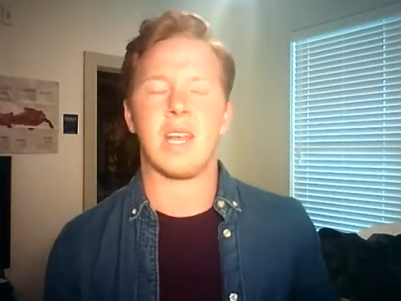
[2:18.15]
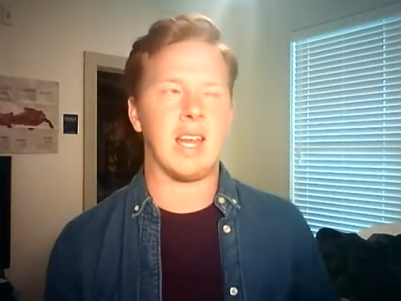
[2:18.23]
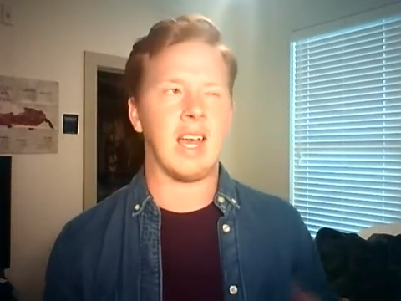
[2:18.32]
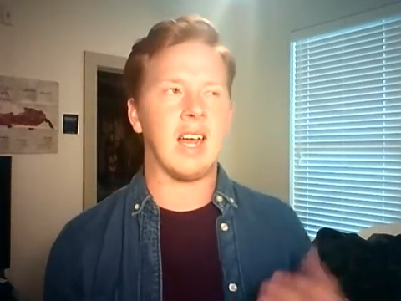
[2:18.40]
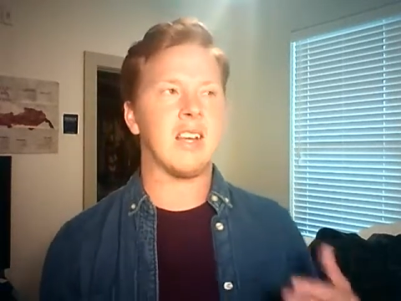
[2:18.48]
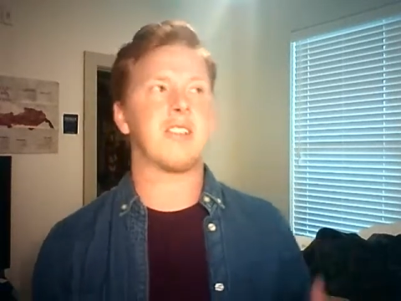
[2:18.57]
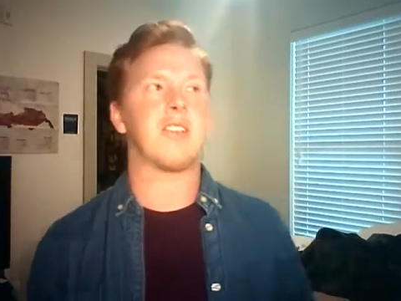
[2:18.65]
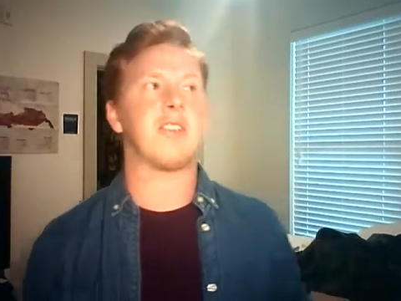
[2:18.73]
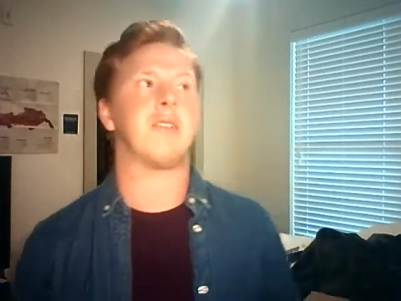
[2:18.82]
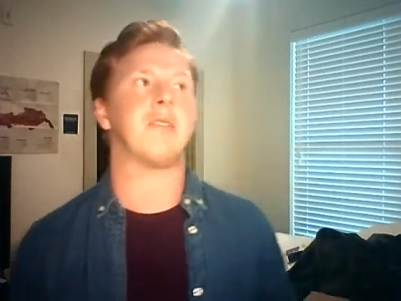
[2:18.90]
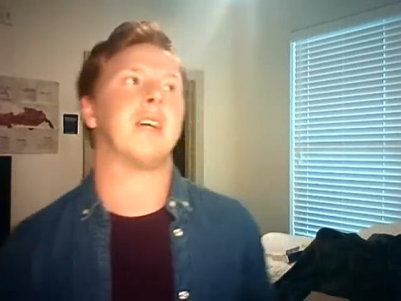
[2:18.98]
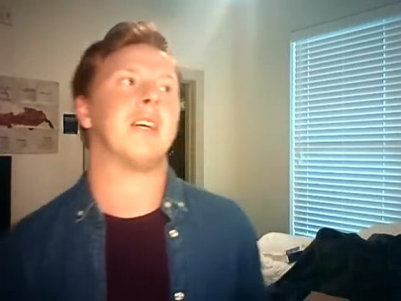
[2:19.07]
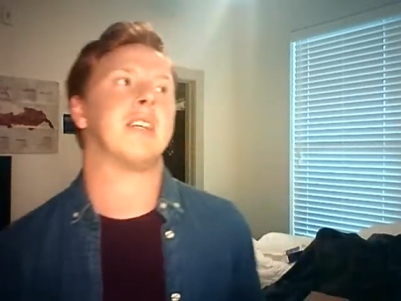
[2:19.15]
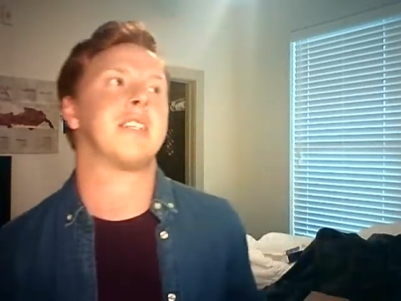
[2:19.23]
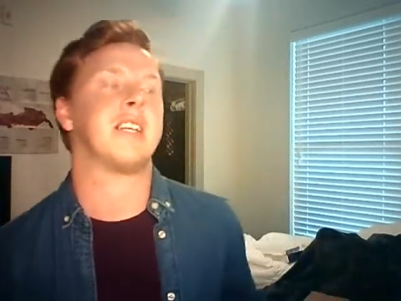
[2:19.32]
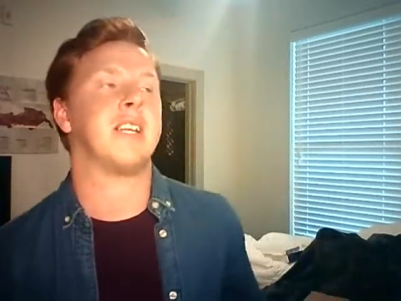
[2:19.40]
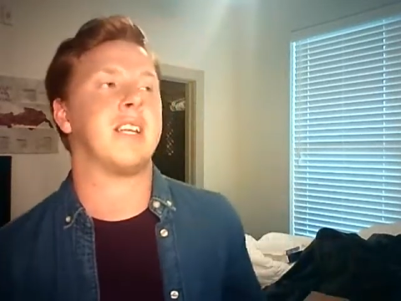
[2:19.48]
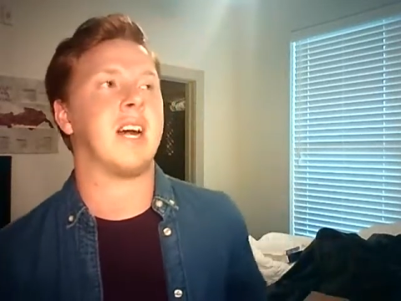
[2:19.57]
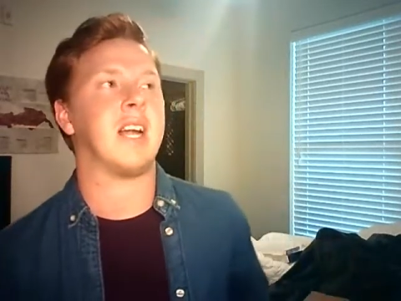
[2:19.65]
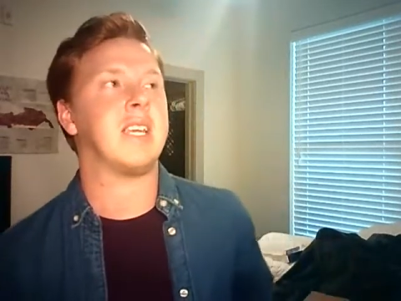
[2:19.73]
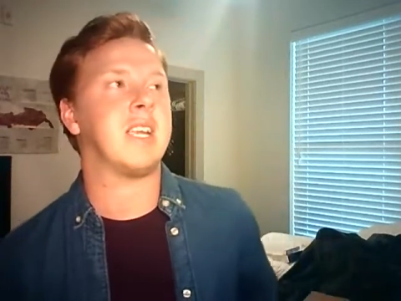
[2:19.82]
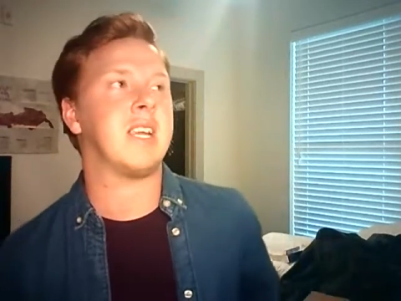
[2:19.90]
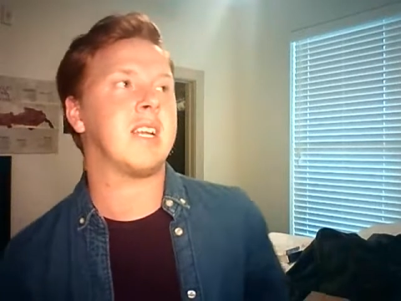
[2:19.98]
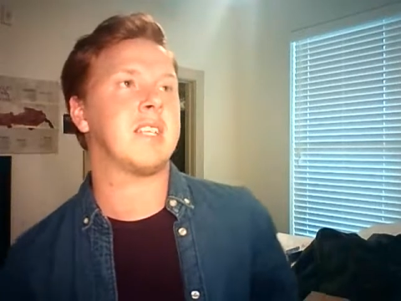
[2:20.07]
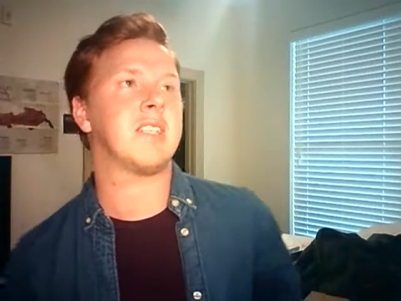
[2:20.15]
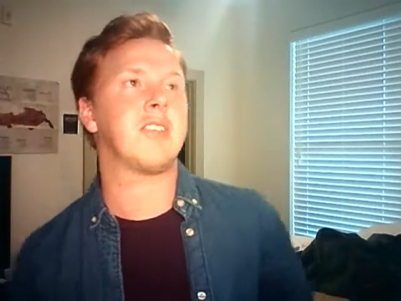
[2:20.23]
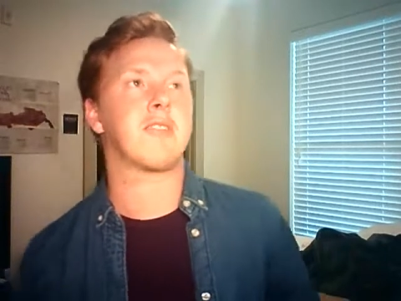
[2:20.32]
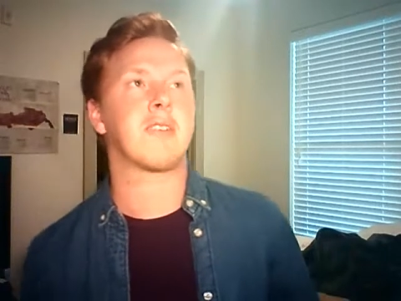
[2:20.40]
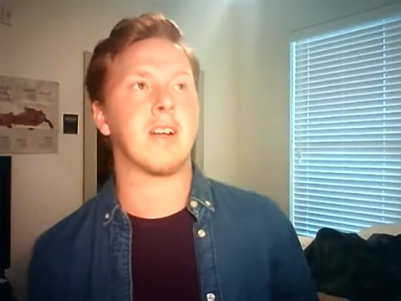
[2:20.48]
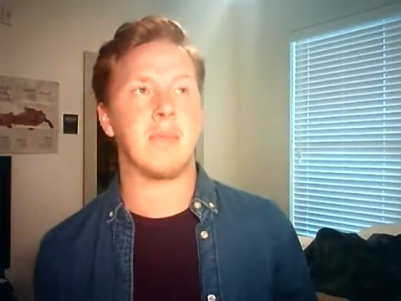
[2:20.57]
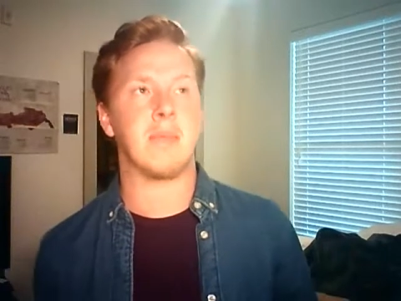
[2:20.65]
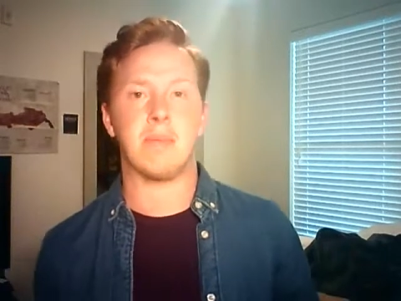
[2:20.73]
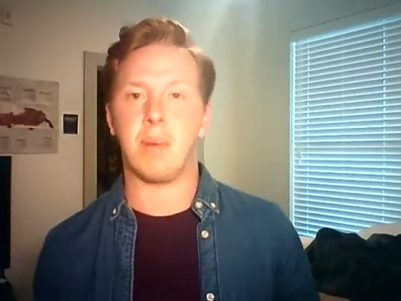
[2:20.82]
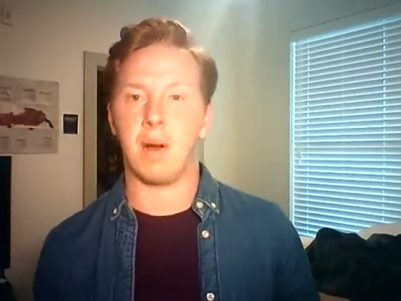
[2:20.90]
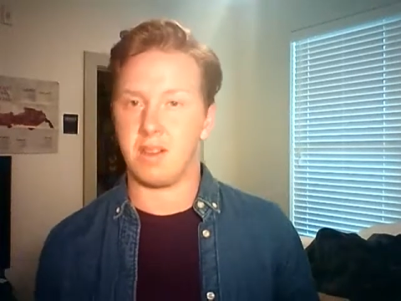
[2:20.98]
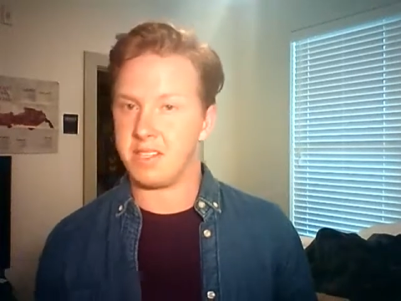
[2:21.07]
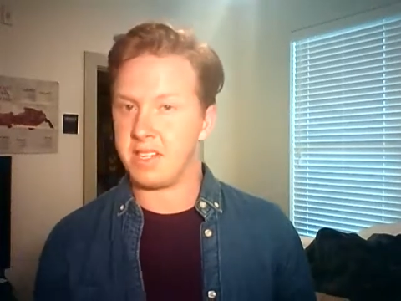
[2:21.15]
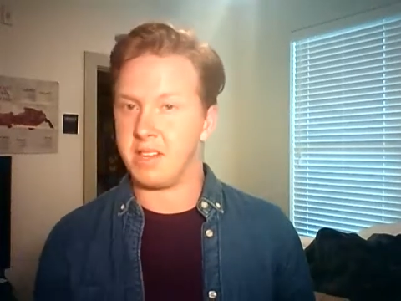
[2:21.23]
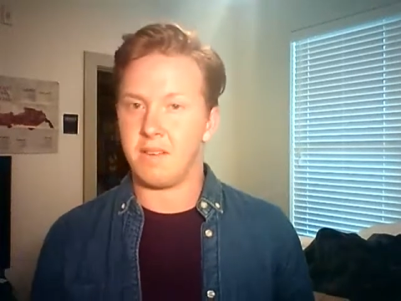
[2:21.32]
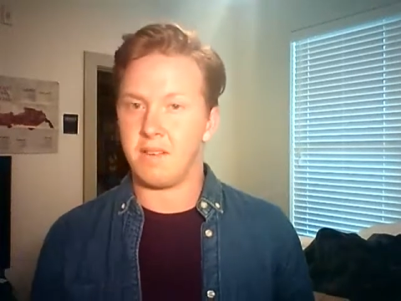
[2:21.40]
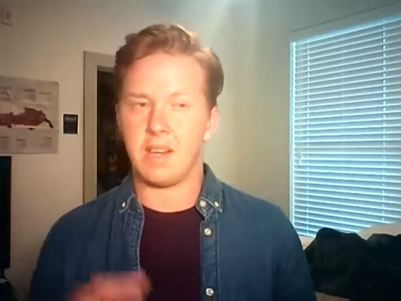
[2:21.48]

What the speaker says: An attitude, as in I needed to come in positive.